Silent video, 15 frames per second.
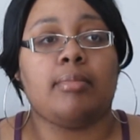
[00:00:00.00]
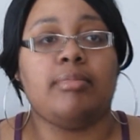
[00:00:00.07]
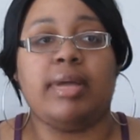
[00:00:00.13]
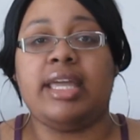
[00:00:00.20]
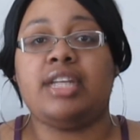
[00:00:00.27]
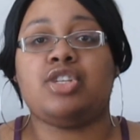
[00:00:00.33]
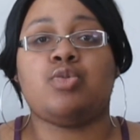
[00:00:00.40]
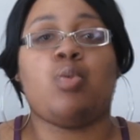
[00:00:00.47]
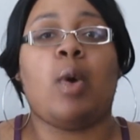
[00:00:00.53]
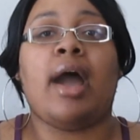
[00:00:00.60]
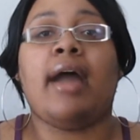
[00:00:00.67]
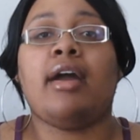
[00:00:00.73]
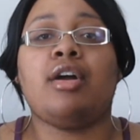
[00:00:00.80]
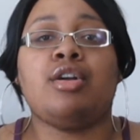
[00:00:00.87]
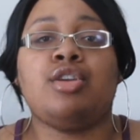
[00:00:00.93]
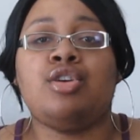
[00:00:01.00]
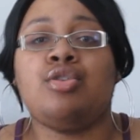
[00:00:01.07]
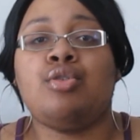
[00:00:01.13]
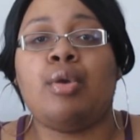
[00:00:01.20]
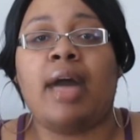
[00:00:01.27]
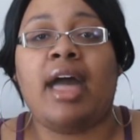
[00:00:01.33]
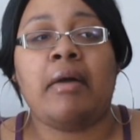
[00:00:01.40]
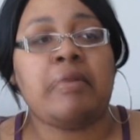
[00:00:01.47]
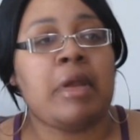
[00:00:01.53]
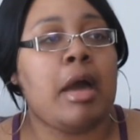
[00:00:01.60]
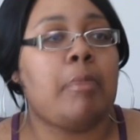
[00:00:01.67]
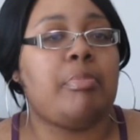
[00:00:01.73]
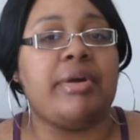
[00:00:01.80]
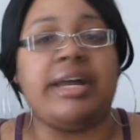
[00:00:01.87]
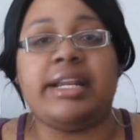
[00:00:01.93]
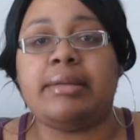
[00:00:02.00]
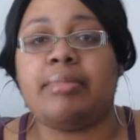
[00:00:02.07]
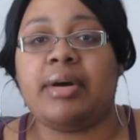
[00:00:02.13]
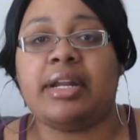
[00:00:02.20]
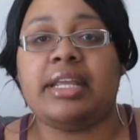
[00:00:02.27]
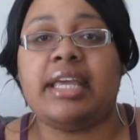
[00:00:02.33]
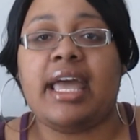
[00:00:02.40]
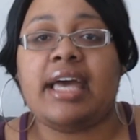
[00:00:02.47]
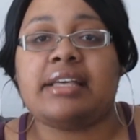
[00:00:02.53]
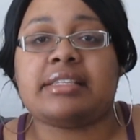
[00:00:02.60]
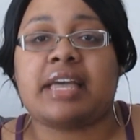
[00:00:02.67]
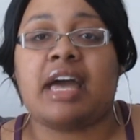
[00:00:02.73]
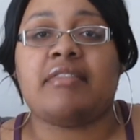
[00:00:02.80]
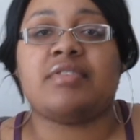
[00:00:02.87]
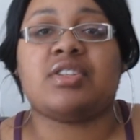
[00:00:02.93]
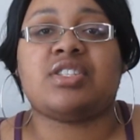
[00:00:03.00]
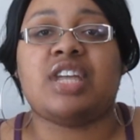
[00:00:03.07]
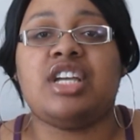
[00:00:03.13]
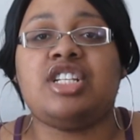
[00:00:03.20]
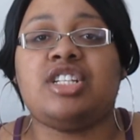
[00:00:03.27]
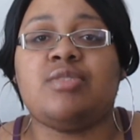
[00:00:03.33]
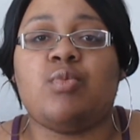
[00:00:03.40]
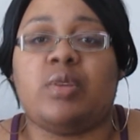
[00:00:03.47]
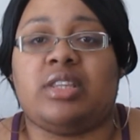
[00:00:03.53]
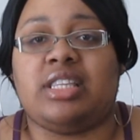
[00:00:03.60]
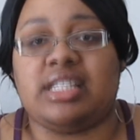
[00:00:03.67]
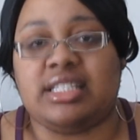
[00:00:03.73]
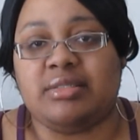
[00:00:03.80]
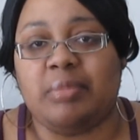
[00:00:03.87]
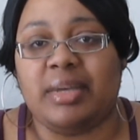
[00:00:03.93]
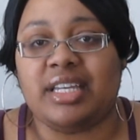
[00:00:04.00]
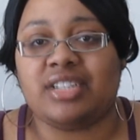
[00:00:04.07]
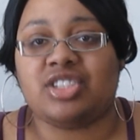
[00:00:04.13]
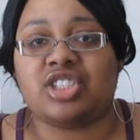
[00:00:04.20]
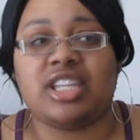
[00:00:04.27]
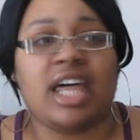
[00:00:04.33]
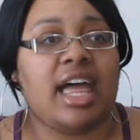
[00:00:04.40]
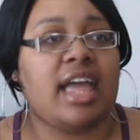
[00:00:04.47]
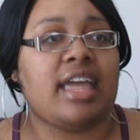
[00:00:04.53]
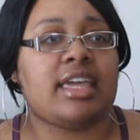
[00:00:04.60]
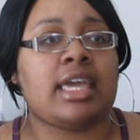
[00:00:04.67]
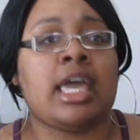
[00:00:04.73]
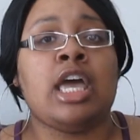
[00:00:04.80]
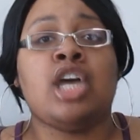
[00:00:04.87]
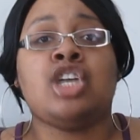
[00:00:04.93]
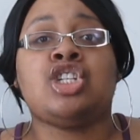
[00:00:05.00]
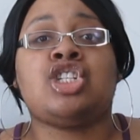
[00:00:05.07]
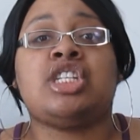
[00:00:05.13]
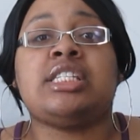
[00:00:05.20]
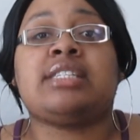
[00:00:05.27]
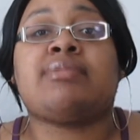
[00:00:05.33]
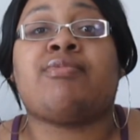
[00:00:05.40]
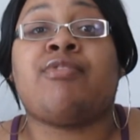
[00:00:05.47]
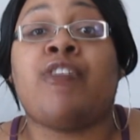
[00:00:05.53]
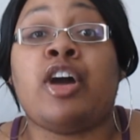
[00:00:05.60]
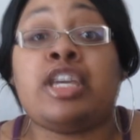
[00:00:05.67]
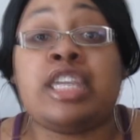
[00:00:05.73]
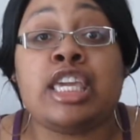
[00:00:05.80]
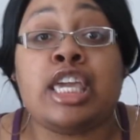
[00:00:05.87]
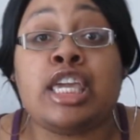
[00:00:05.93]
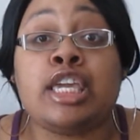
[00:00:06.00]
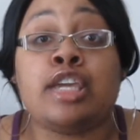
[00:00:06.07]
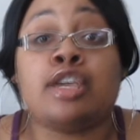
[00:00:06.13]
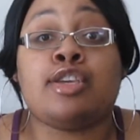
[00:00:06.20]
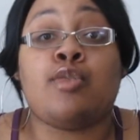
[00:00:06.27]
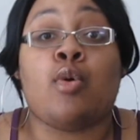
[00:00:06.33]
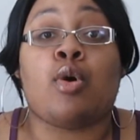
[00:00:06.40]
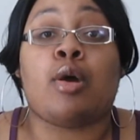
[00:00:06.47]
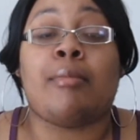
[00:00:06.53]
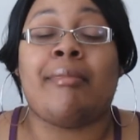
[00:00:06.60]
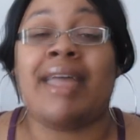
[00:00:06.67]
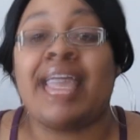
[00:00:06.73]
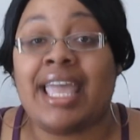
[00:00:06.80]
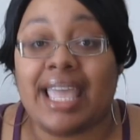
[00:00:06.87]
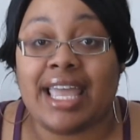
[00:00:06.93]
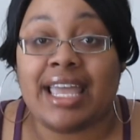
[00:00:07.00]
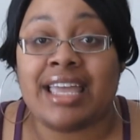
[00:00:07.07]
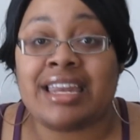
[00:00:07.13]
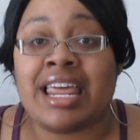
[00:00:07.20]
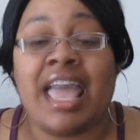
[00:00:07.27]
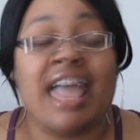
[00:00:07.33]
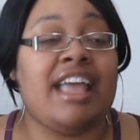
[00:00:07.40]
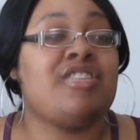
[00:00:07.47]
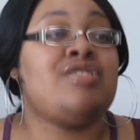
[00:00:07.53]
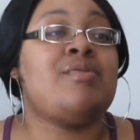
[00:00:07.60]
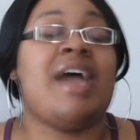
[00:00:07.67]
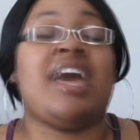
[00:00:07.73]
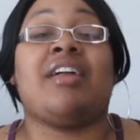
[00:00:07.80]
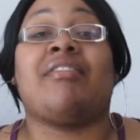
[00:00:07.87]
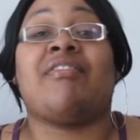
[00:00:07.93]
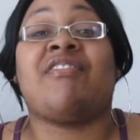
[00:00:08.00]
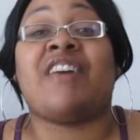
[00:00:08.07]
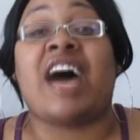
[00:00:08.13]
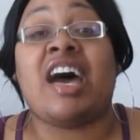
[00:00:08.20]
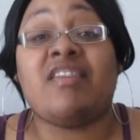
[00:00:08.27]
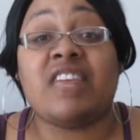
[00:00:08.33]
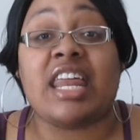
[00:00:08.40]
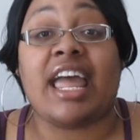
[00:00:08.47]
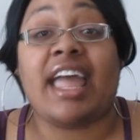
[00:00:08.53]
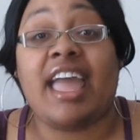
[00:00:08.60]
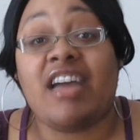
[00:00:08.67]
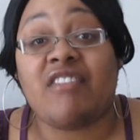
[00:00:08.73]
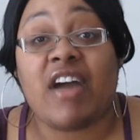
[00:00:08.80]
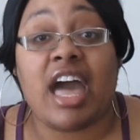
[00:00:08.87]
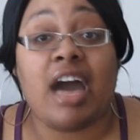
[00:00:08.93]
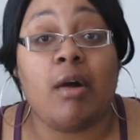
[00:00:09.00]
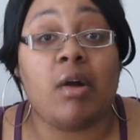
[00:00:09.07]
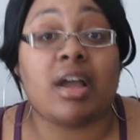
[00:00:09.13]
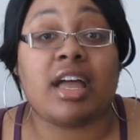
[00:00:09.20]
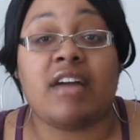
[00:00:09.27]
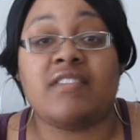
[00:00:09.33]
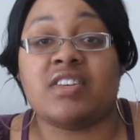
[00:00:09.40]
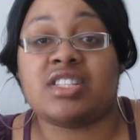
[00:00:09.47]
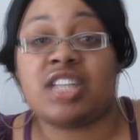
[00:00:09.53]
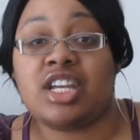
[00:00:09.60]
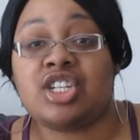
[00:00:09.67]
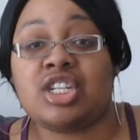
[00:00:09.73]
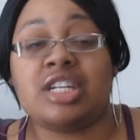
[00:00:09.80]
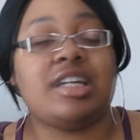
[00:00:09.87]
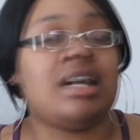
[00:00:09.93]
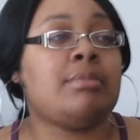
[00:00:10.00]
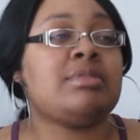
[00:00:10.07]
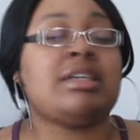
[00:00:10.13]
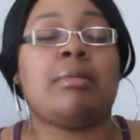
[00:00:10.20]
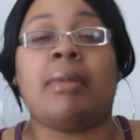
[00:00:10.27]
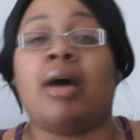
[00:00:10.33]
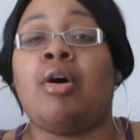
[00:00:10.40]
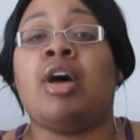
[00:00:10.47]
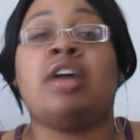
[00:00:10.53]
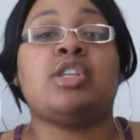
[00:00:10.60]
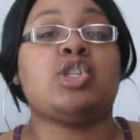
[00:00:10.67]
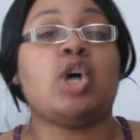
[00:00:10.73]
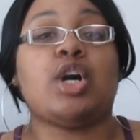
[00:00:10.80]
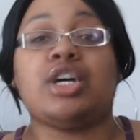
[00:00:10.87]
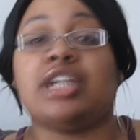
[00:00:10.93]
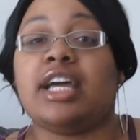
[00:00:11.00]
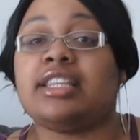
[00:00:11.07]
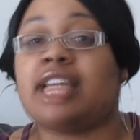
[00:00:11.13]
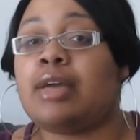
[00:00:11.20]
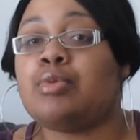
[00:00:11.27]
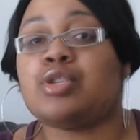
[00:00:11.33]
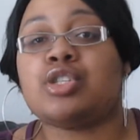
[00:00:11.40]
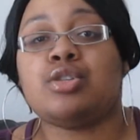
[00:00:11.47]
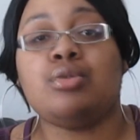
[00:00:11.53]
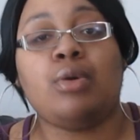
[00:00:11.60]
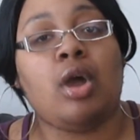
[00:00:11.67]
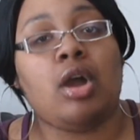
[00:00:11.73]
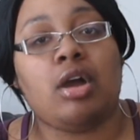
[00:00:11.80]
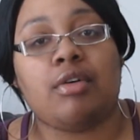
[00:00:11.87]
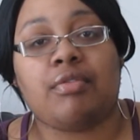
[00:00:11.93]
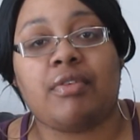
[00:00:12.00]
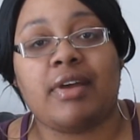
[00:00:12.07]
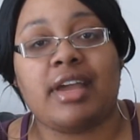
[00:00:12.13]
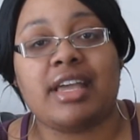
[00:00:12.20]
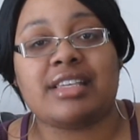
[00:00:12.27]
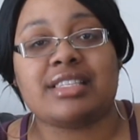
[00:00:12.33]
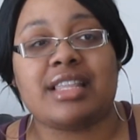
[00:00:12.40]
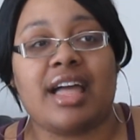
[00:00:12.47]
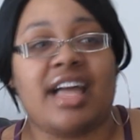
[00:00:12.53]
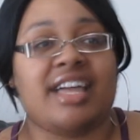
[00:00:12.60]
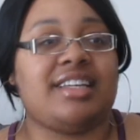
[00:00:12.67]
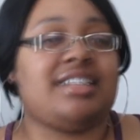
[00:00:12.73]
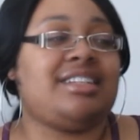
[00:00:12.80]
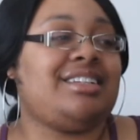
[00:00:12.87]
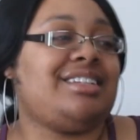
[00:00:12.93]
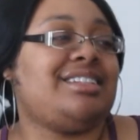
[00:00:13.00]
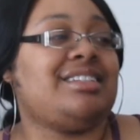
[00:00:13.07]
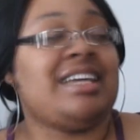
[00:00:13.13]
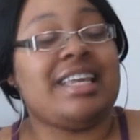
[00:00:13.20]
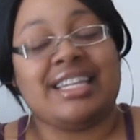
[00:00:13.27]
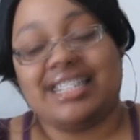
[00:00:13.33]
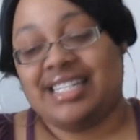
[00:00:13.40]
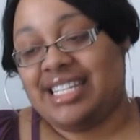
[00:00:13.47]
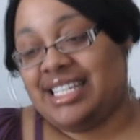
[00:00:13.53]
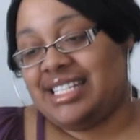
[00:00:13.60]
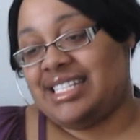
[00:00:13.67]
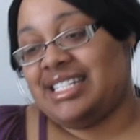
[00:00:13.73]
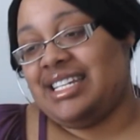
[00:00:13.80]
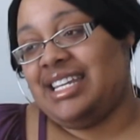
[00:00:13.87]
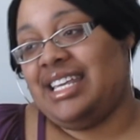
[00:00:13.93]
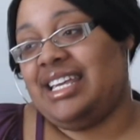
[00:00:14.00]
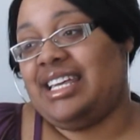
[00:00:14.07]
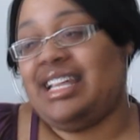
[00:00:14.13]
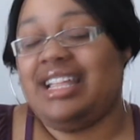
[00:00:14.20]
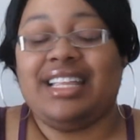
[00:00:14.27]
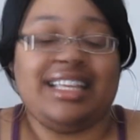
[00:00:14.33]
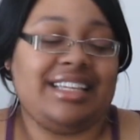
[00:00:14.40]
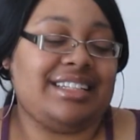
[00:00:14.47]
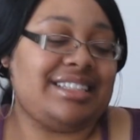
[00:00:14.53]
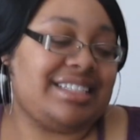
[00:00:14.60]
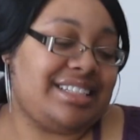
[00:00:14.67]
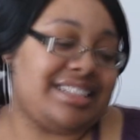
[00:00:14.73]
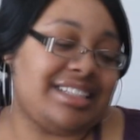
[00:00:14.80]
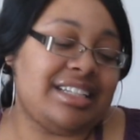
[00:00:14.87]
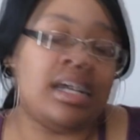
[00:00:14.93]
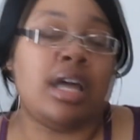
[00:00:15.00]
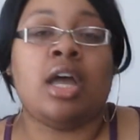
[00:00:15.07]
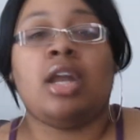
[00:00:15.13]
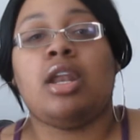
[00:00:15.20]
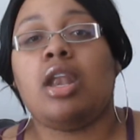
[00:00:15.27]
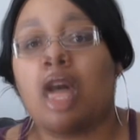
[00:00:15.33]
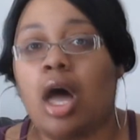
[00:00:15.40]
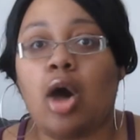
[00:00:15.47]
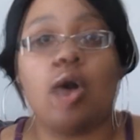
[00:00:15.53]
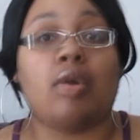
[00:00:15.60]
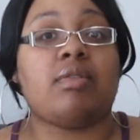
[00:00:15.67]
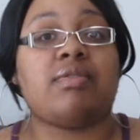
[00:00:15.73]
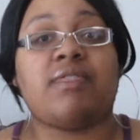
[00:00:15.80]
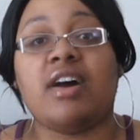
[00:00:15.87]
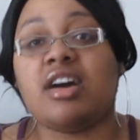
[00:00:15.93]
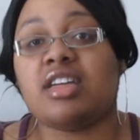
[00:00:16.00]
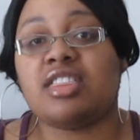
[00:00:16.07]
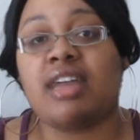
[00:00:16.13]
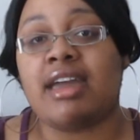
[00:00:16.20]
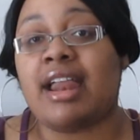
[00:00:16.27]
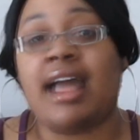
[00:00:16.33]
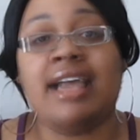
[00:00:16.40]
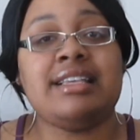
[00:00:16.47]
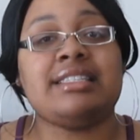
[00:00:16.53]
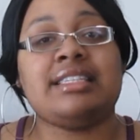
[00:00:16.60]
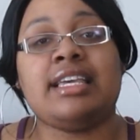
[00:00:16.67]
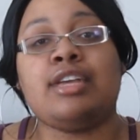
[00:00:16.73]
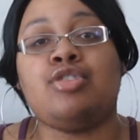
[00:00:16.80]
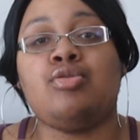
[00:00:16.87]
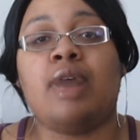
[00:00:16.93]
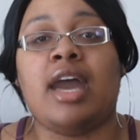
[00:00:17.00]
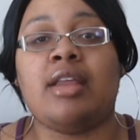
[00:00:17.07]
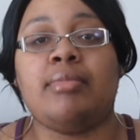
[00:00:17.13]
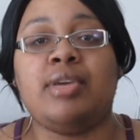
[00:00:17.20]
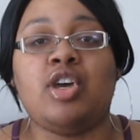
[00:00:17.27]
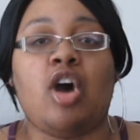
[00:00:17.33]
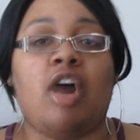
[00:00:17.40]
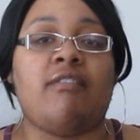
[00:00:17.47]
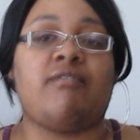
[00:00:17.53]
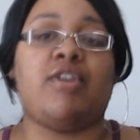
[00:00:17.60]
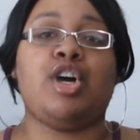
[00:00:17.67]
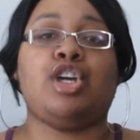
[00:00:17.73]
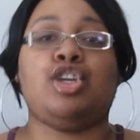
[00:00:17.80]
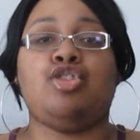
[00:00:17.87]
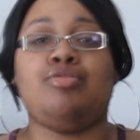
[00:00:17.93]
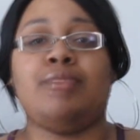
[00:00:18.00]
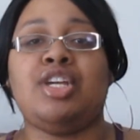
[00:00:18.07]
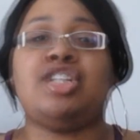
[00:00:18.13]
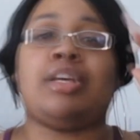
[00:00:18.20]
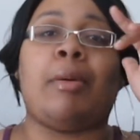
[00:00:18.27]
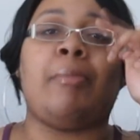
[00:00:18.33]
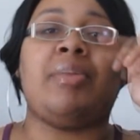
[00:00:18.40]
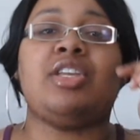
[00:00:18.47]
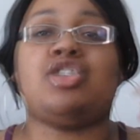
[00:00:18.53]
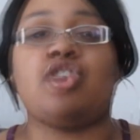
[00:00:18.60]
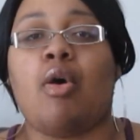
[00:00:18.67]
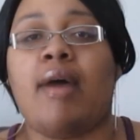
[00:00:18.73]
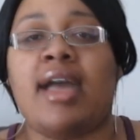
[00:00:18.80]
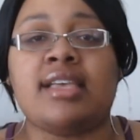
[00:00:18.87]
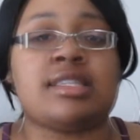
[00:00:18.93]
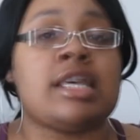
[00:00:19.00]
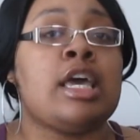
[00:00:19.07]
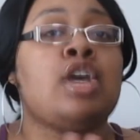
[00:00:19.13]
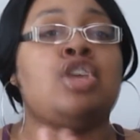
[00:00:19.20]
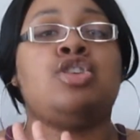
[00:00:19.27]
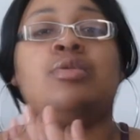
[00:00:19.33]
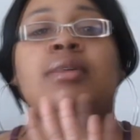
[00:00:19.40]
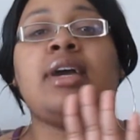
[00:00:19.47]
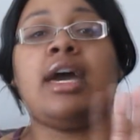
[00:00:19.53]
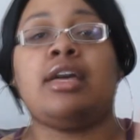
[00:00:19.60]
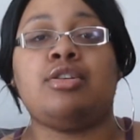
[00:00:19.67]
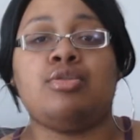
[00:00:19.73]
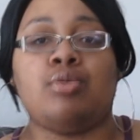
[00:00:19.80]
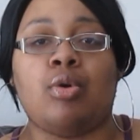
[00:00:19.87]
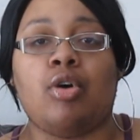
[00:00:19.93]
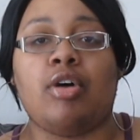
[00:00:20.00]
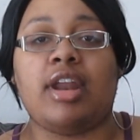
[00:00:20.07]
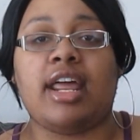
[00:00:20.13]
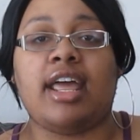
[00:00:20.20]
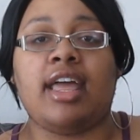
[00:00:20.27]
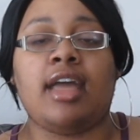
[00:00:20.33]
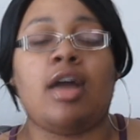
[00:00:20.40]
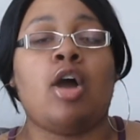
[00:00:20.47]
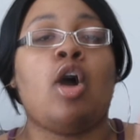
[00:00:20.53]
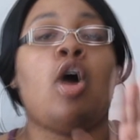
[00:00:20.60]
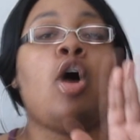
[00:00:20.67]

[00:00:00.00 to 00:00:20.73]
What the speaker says: Bitch, why are you having a buddy-buddy ass conversation with this bitch? Like, she's fucking your man and you had a 5.5 hour conversation, and I'm talking like they was two girlfriends. Like, this nigga. No, fuck that. I ain't saying you gotta be all, fuck you, bitch, I'ma beat your ass. You ain't gotta do all that.